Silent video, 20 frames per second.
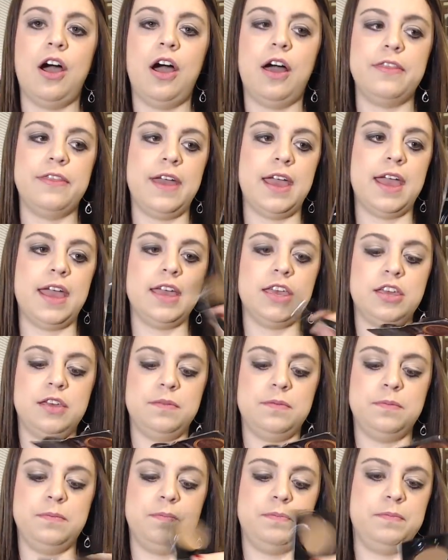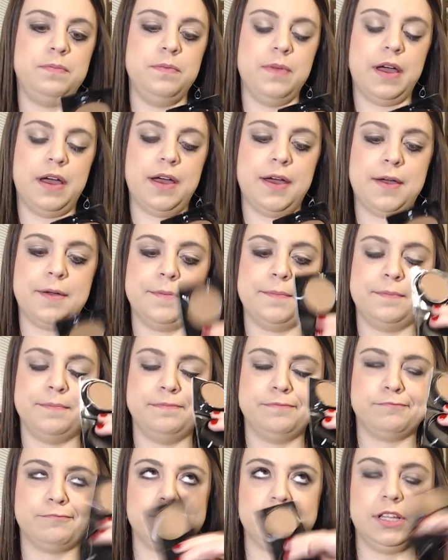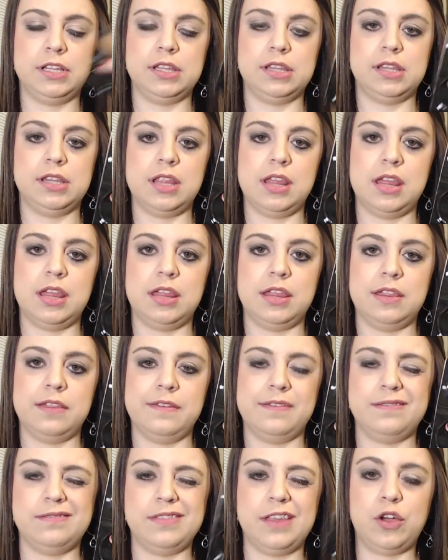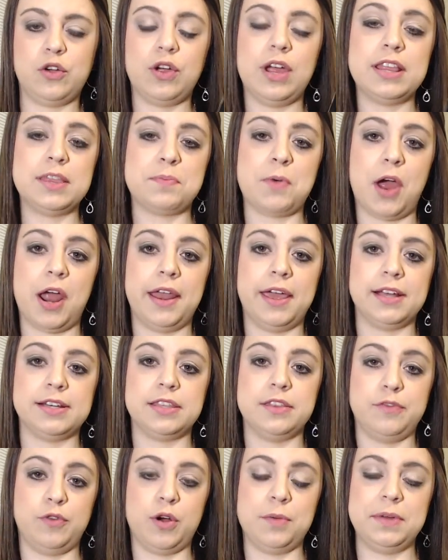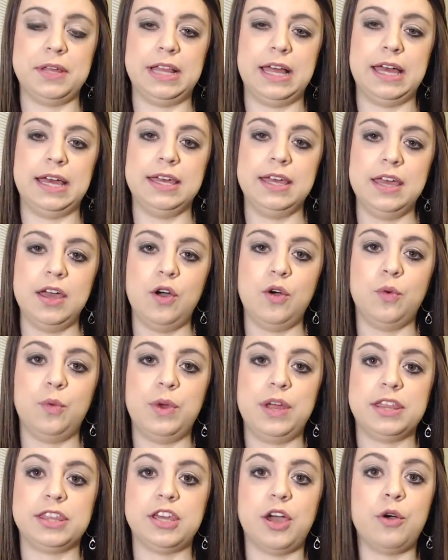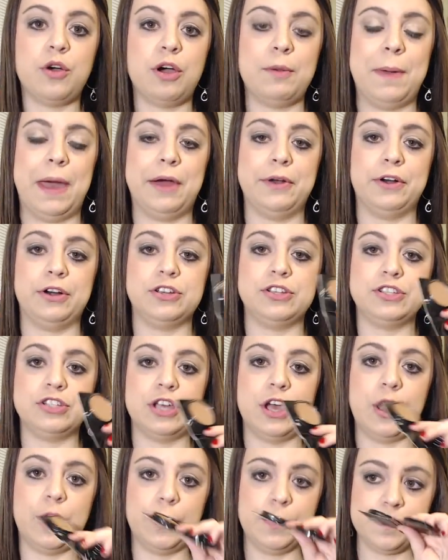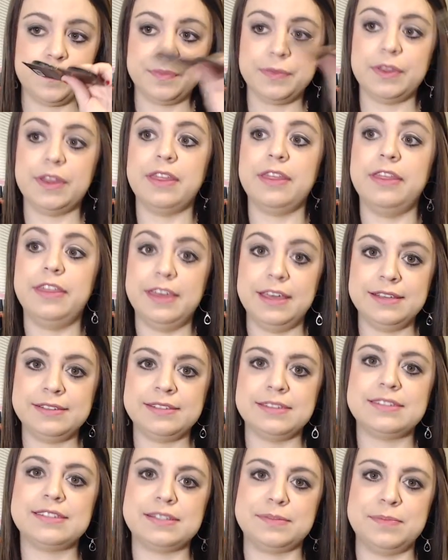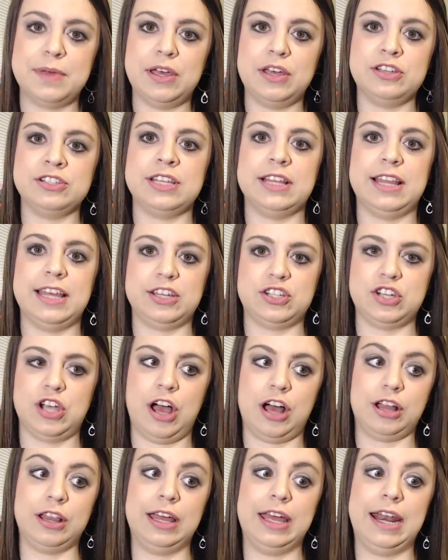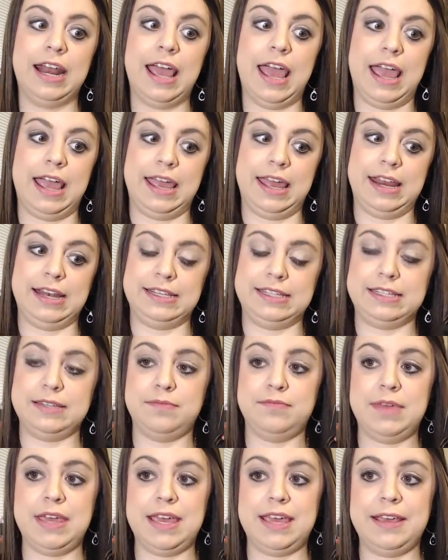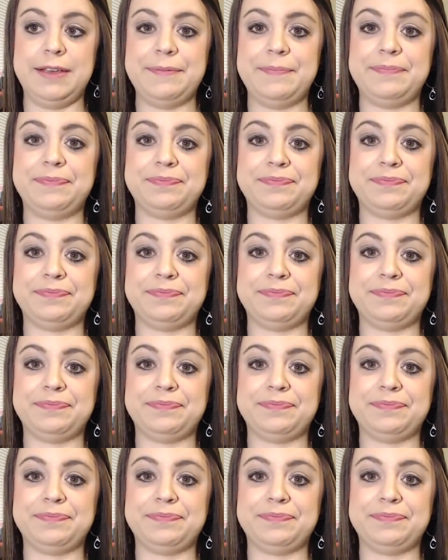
they create the product, the formula, with cocoa powder. So this smells like chocolate. And to me,